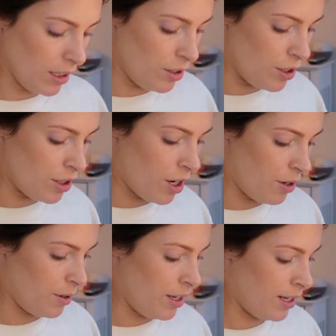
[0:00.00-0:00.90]

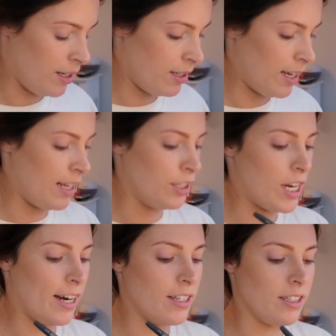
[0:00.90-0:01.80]
So
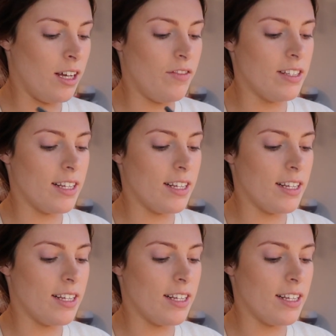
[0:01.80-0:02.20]
I just love this.